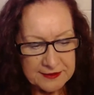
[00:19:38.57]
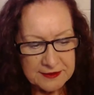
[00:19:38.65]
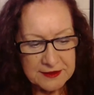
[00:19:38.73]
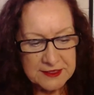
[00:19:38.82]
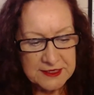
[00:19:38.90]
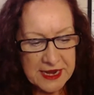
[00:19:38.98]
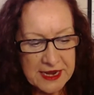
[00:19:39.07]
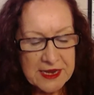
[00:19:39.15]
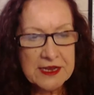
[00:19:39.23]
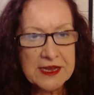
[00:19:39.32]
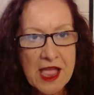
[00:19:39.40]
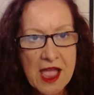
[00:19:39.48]

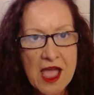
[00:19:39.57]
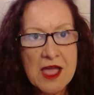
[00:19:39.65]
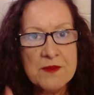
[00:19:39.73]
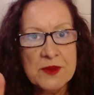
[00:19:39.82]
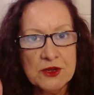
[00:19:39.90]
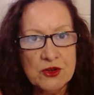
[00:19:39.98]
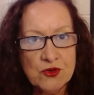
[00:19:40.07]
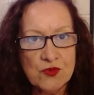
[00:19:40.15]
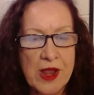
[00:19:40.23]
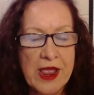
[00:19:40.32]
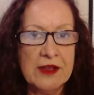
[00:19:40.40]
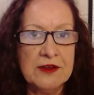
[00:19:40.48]
staying calm and
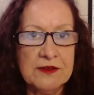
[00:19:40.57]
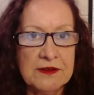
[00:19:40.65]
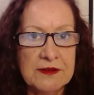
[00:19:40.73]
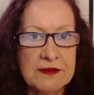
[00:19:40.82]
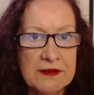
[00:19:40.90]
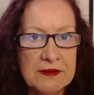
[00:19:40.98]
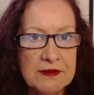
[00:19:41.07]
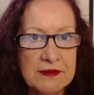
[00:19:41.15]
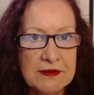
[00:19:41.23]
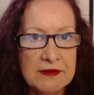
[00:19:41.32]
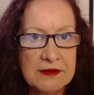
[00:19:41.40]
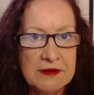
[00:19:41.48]
grounded,
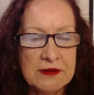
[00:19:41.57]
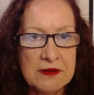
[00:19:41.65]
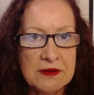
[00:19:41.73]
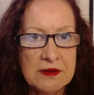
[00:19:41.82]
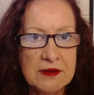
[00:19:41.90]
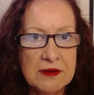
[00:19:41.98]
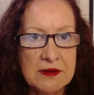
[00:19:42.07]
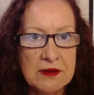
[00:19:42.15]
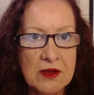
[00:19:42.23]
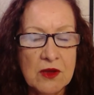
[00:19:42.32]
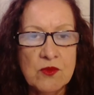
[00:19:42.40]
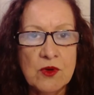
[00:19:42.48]

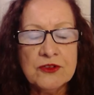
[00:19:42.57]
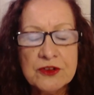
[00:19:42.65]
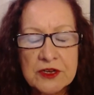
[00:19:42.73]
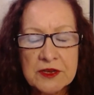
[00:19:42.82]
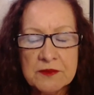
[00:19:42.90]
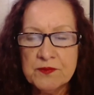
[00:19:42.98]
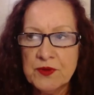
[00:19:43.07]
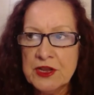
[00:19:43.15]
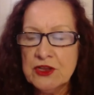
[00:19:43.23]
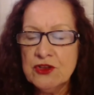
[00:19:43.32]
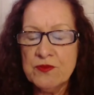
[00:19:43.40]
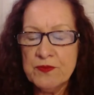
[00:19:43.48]
I want to
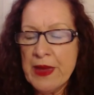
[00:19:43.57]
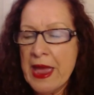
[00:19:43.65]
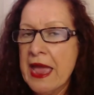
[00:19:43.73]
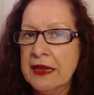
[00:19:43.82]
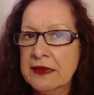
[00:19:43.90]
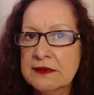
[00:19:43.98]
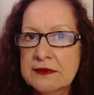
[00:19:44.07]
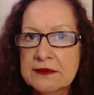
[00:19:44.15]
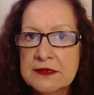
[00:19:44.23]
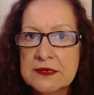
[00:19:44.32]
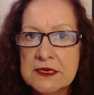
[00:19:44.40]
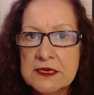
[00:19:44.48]
bring you back
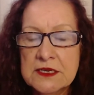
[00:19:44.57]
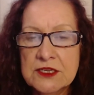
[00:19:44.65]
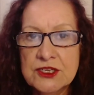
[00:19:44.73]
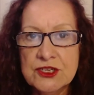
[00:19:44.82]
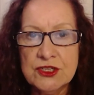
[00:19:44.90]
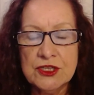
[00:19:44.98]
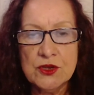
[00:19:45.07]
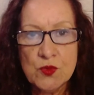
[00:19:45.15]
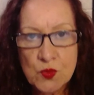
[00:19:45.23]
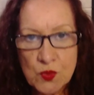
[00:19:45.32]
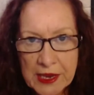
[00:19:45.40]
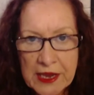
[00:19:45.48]
to the
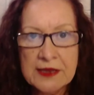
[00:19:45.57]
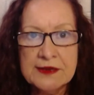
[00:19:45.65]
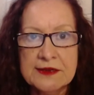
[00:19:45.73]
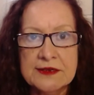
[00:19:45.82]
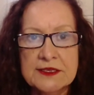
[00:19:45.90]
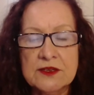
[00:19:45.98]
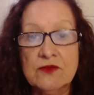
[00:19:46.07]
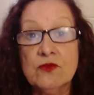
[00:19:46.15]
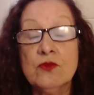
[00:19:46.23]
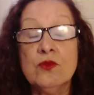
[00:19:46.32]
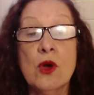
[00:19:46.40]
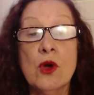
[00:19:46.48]
awareness of
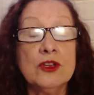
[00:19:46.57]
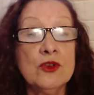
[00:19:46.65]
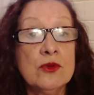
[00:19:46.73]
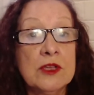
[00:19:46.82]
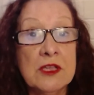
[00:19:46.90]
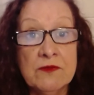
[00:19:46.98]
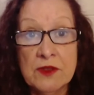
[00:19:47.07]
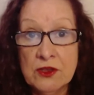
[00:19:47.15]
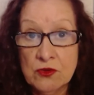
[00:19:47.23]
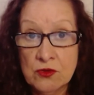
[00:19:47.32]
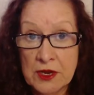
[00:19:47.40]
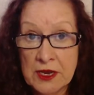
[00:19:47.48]
what you're giving
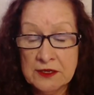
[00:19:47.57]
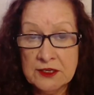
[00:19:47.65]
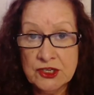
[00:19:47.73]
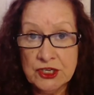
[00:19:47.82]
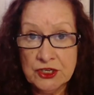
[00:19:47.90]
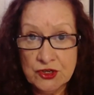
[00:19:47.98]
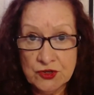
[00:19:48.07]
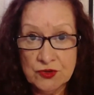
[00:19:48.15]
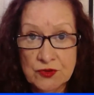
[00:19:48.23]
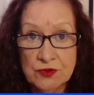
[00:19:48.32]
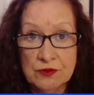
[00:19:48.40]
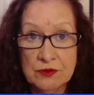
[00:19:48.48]
your energy
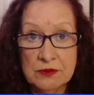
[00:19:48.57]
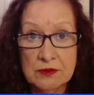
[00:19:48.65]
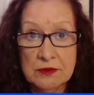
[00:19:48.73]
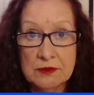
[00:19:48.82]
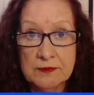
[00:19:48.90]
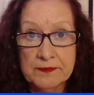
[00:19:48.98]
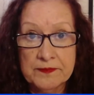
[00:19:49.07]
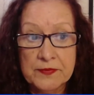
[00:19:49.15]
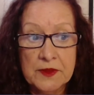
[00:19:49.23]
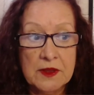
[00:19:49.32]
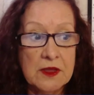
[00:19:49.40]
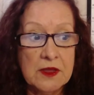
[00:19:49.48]
to.
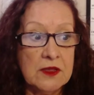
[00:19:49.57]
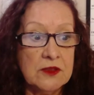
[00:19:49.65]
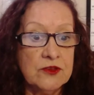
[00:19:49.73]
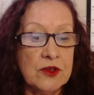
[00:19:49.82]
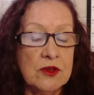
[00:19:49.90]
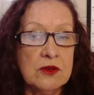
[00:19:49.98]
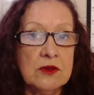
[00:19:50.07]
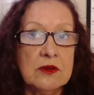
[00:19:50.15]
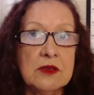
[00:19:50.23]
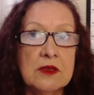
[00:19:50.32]
So